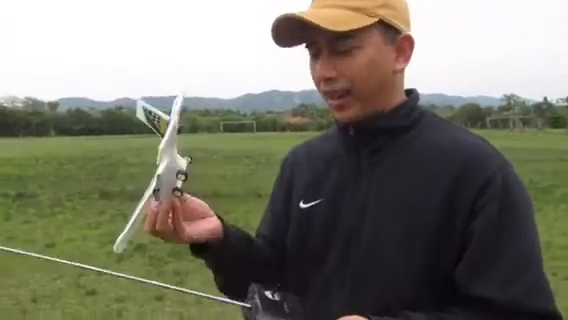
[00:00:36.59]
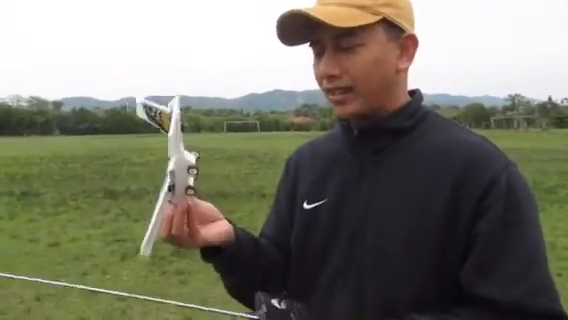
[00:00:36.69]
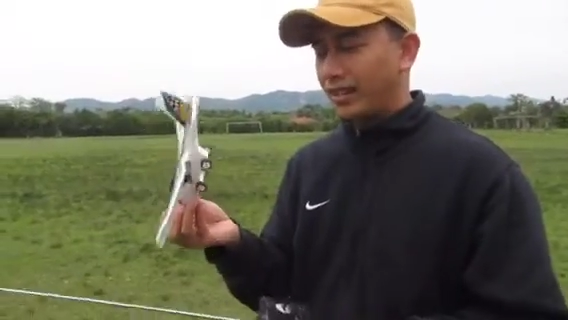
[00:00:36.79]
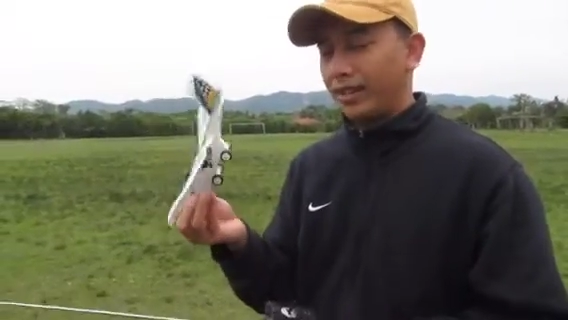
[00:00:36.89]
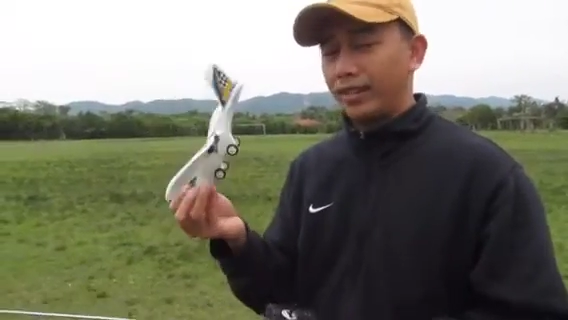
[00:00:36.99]

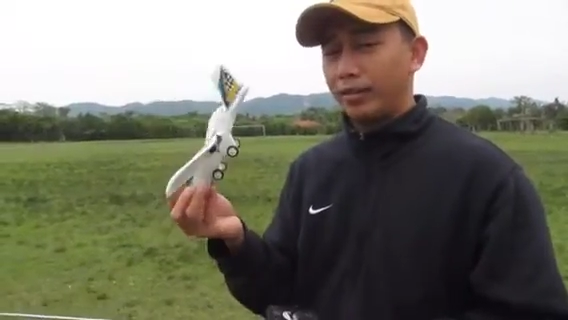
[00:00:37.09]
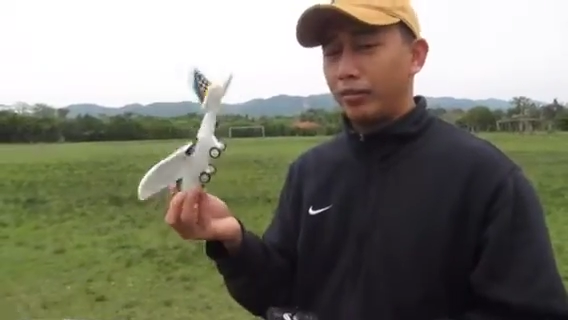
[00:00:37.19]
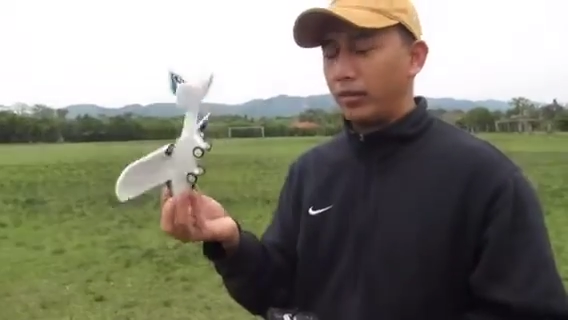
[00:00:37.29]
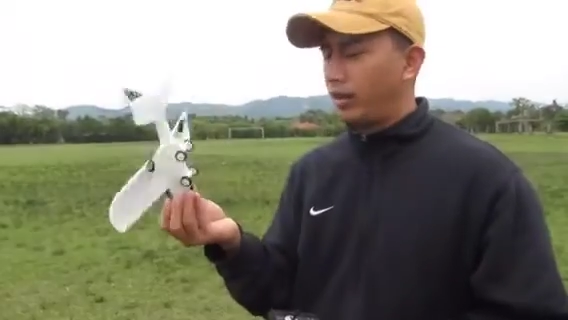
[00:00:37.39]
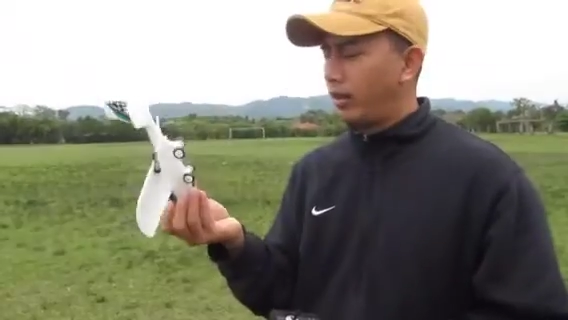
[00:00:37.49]
Actually the
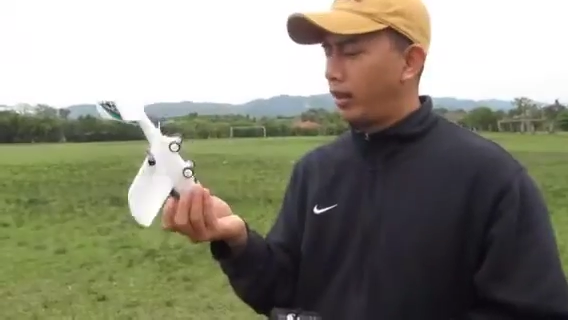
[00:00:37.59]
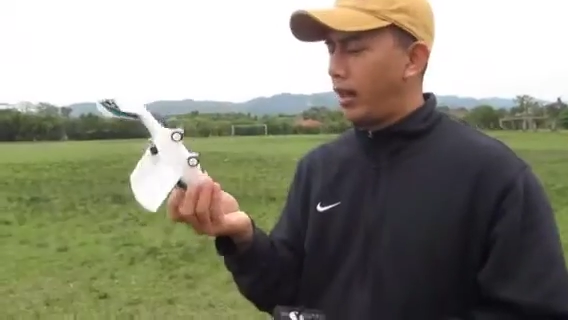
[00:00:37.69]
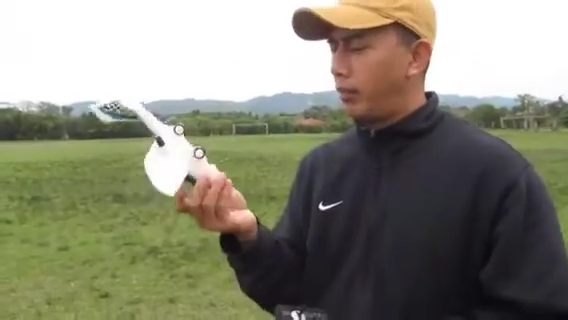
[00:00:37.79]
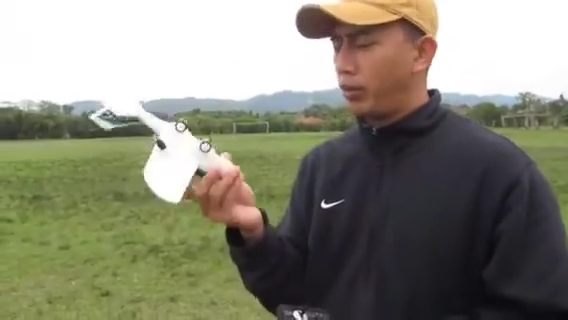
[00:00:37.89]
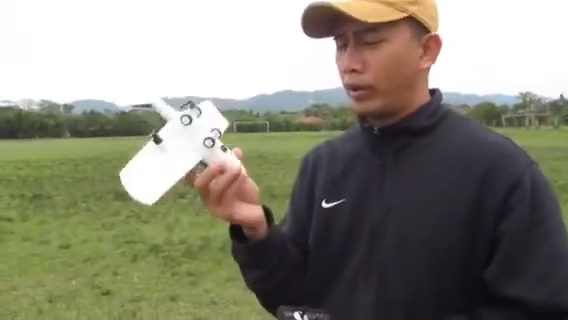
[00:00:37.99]

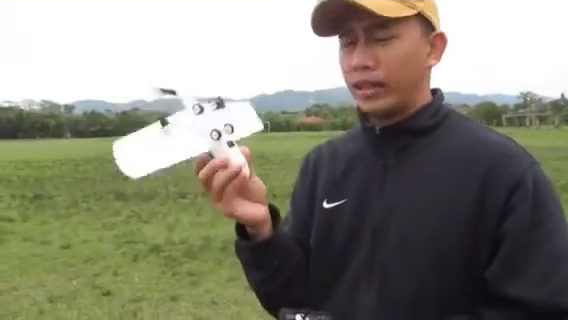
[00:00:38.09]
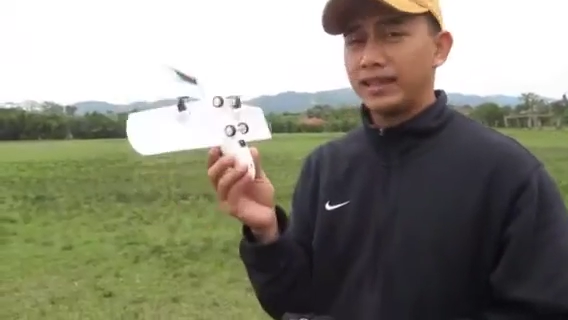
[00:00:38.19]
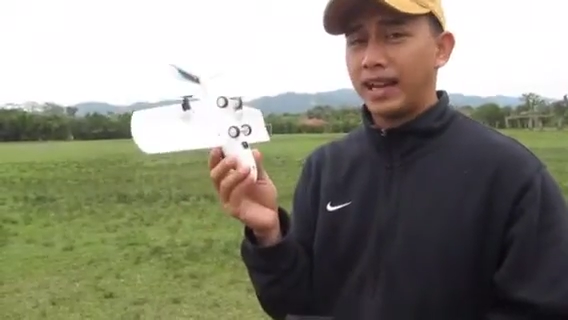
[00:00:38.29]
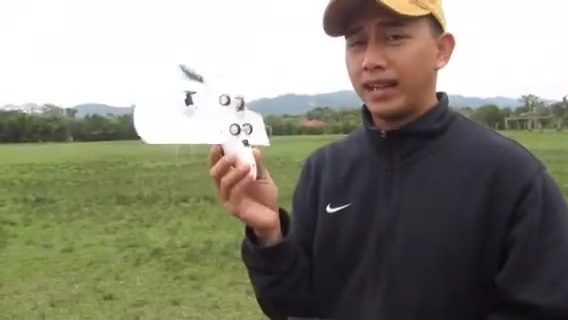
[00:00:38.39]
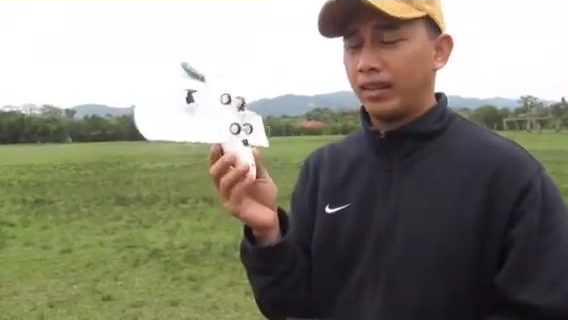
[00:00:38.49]
LiPo
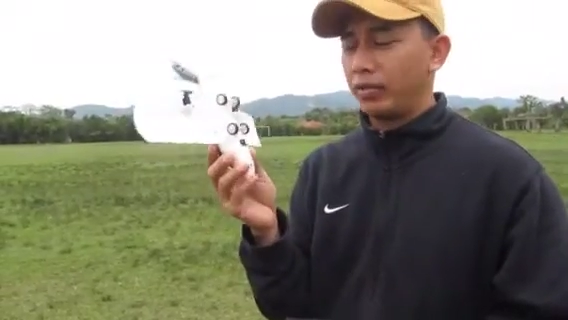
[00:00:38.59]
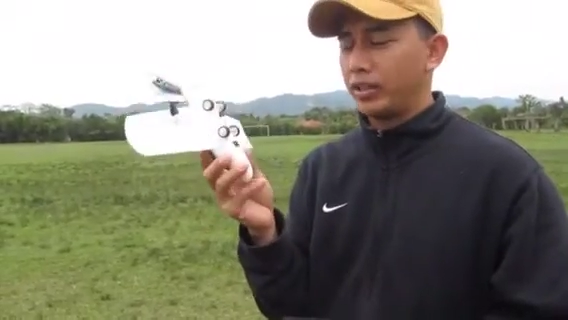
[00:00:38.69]
inside